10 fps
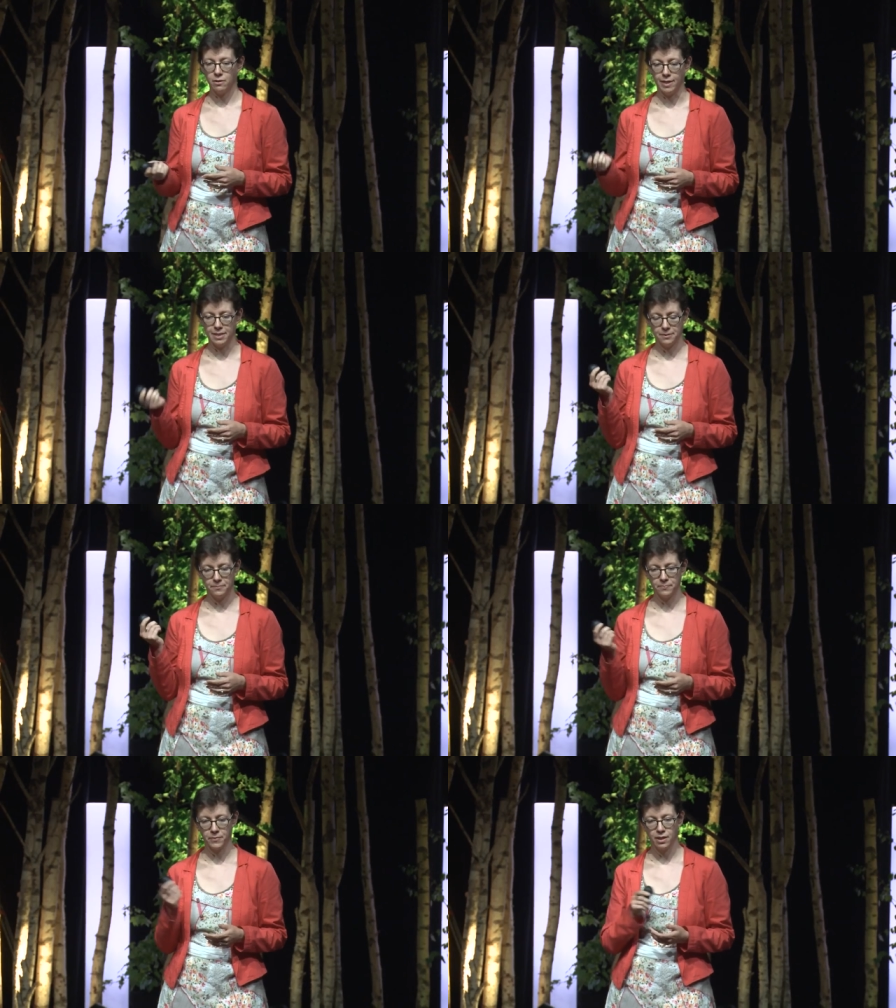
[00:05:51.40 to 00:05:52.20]
all right.
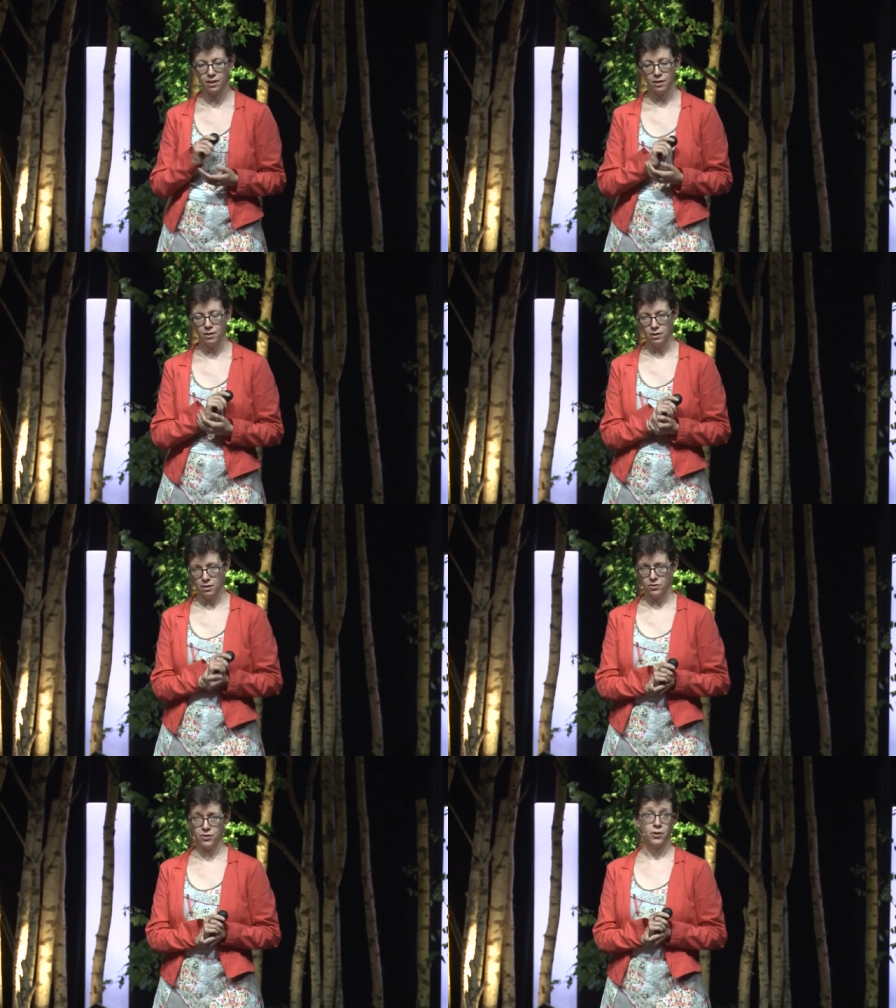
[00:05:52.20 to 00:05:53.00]

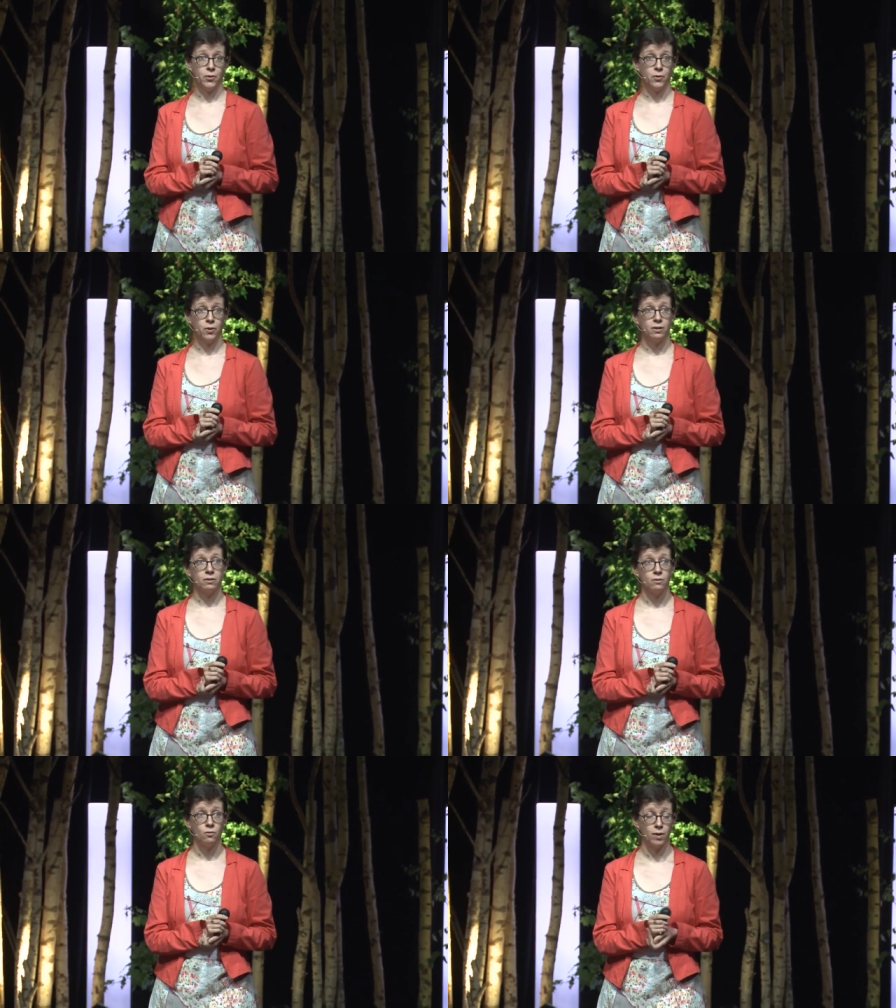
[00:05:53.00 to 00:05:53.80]
So
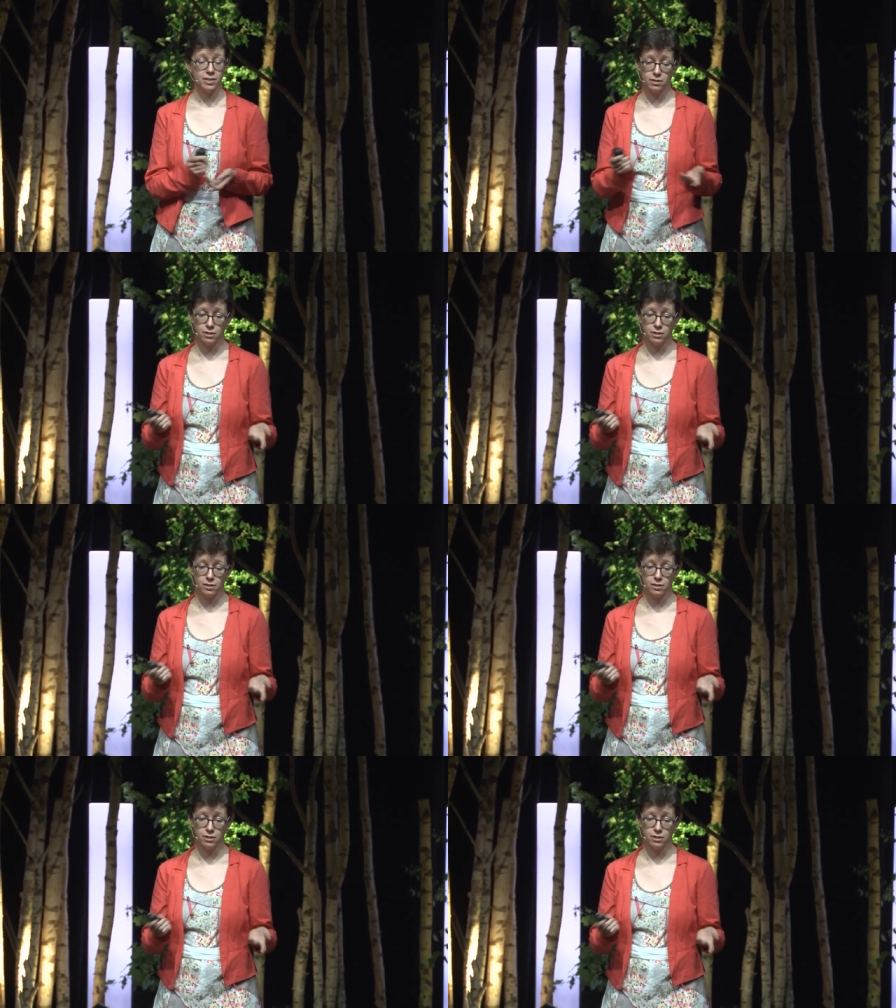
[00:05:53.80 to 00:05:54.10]
one